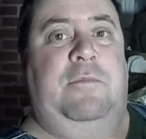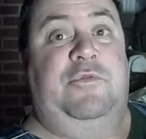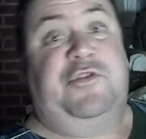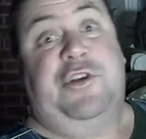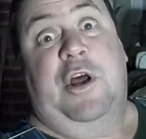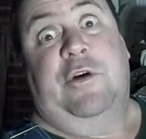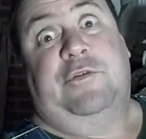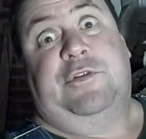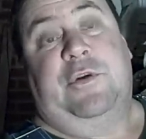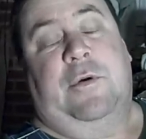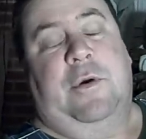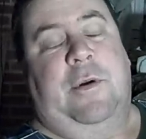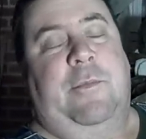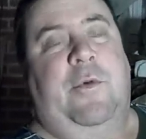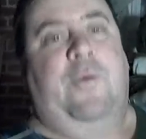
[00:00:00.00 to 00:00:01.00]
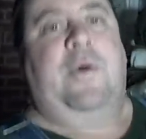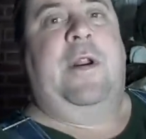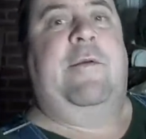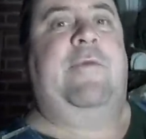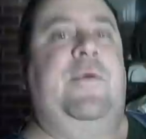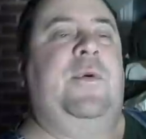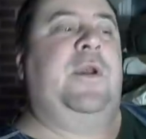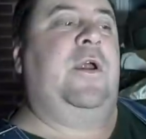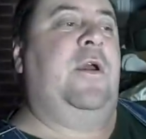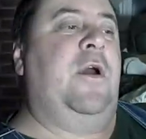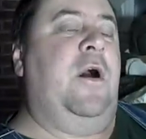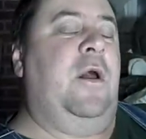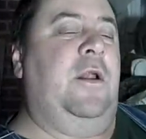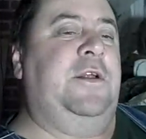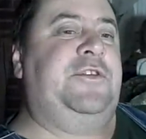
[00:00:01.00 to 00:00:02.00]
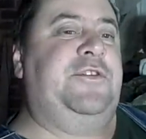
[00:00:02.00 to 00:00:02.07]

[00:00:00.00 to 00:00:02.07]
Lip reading: snowstorm, or whatever you want to call it.